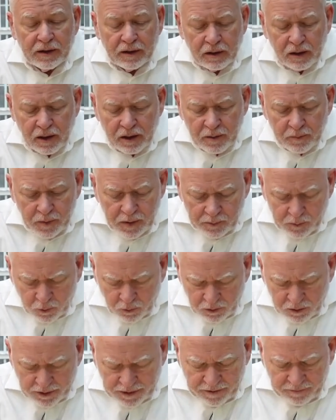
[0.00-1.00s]
and a lot of people
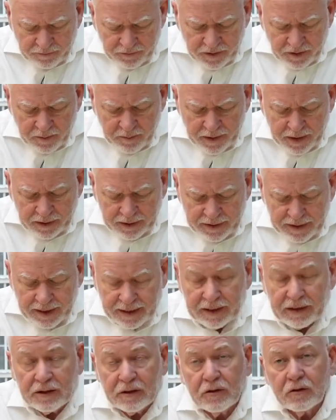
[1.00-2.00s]
were laughing about
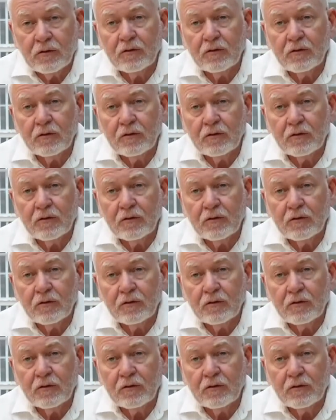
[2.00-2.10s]
that.